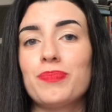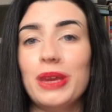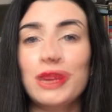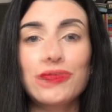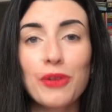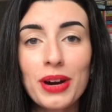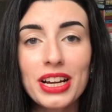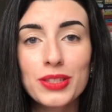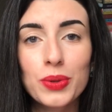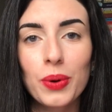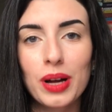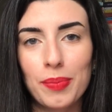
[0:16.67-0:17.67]
Before I
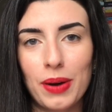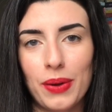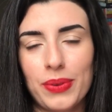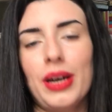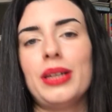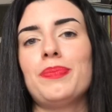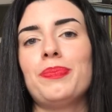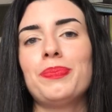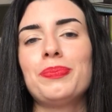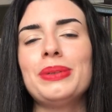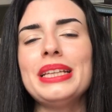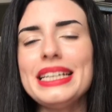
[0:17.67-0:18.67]
talk about that,
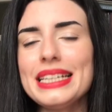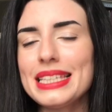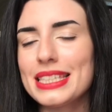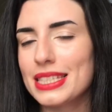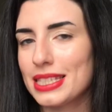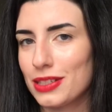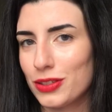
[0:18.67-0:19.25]
please